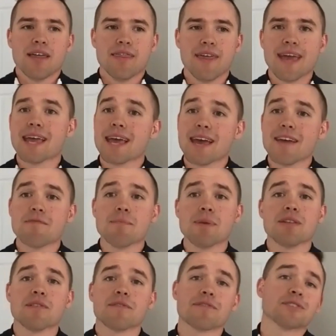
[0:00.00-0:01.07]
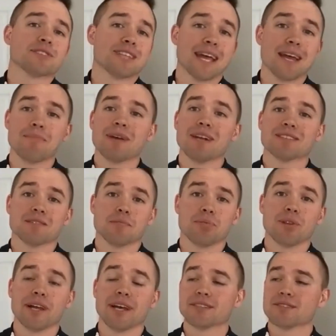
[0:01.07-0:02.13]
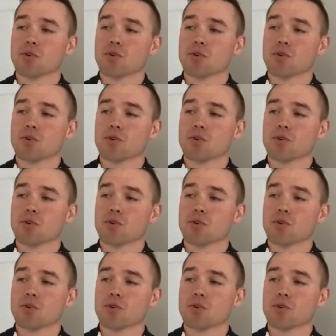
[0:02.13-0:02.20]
they gave me the first 10 minutes of play.